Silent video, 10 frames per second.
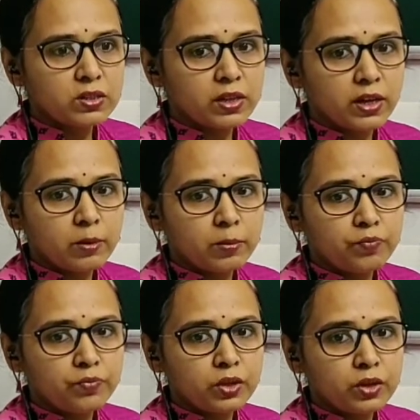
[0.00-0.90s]
we are
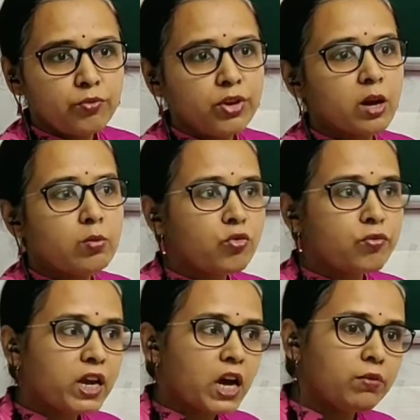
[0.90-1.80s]
moving away from
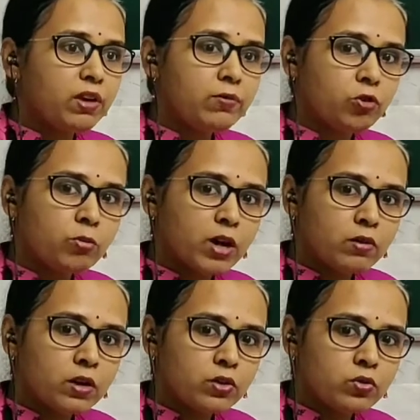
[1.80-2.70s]
our roots,
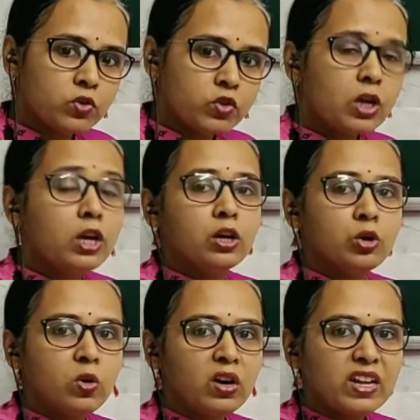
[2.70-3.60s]
rootlessness
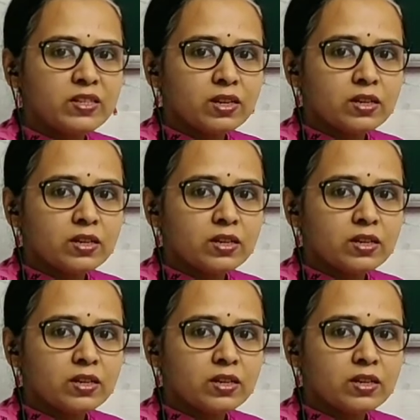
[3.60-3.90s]
is there.